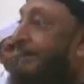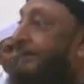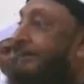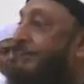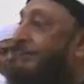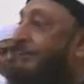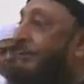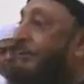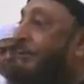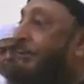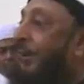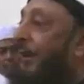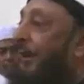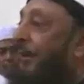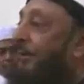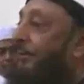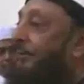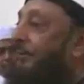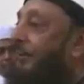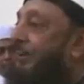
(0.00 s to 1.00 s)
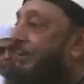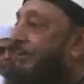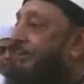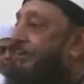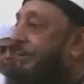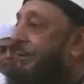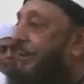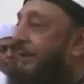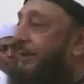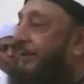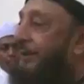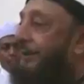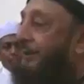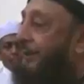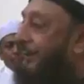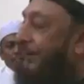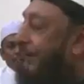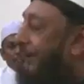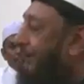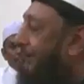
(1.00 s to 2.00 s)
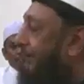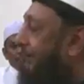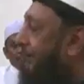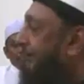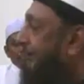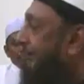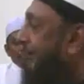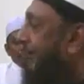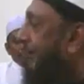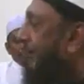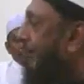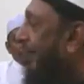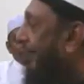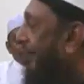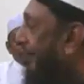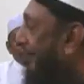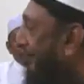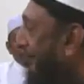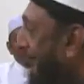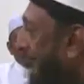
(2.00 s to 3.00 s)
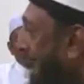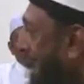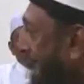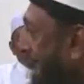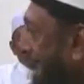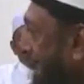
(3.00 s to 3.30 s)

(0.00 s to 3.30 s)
And so wealth will circulate through the economy.